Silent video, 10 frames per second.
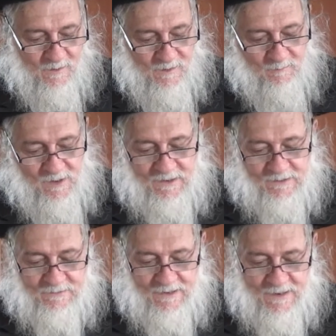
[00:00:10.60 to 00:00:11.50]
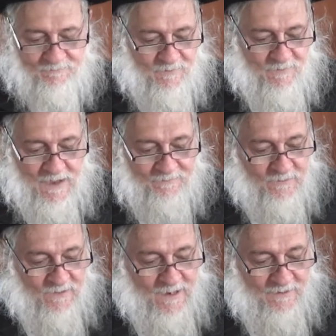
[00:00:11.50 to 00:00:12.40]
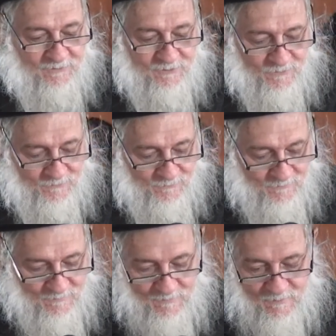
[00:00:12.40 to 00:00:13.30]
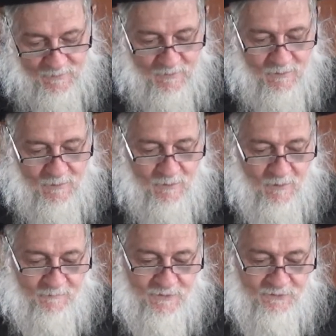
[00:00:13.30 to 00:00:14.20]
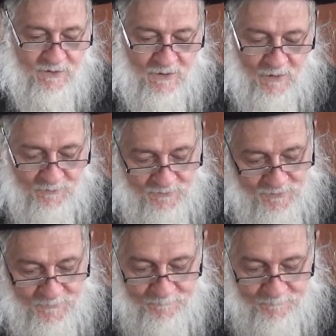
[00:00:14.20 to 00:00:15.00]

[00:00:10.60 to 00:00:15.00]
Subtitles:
and immediately after that the last of the Tzion's